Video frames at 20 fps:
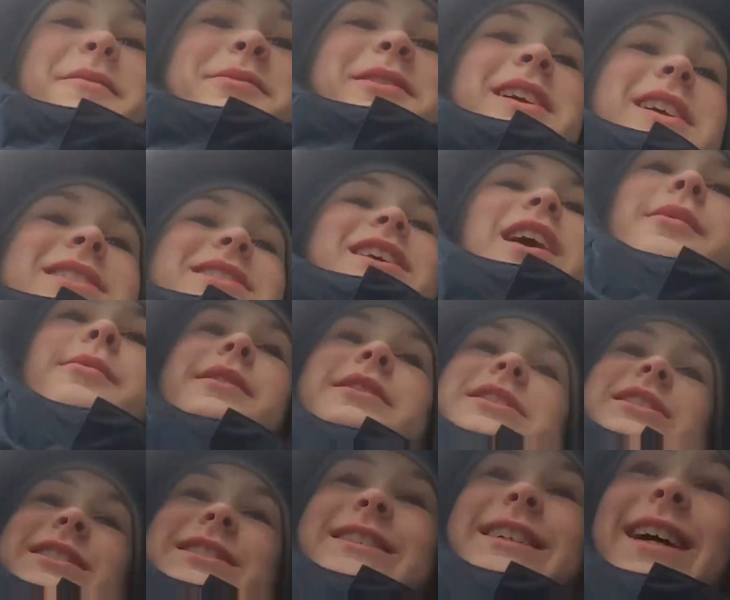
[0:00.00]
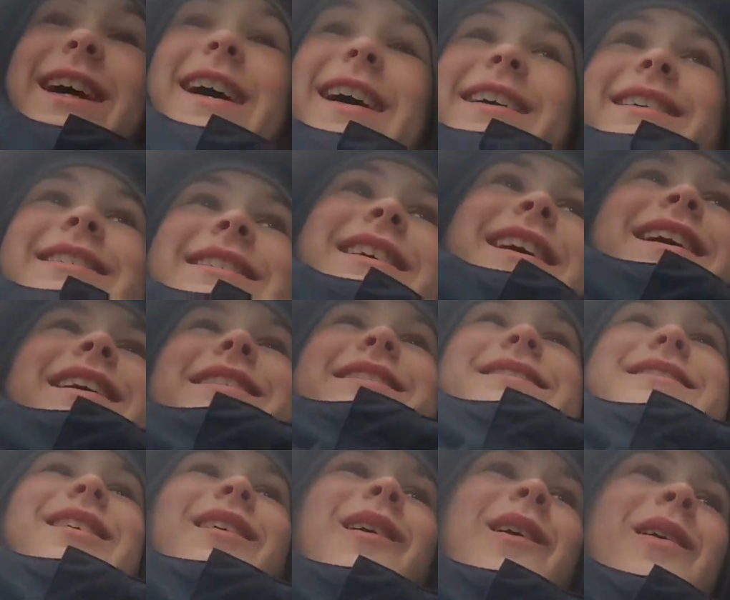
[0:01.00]
Ambulance coming just like
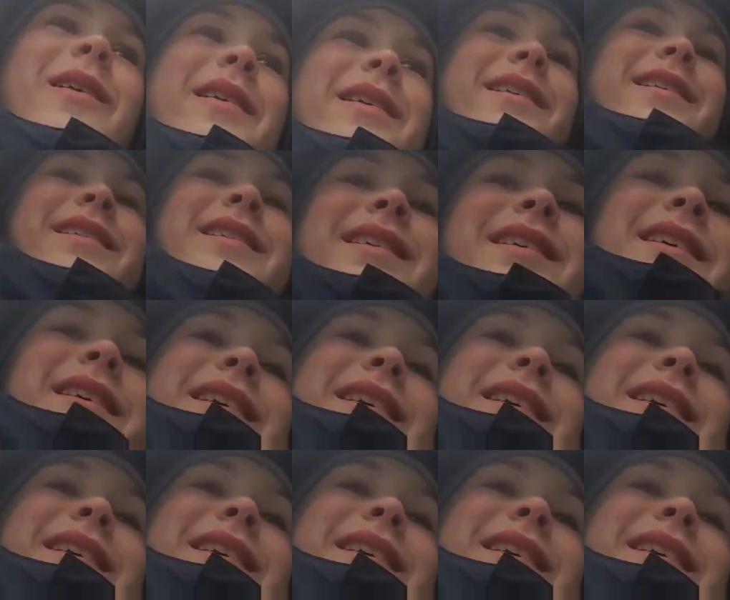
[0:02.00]
they Colin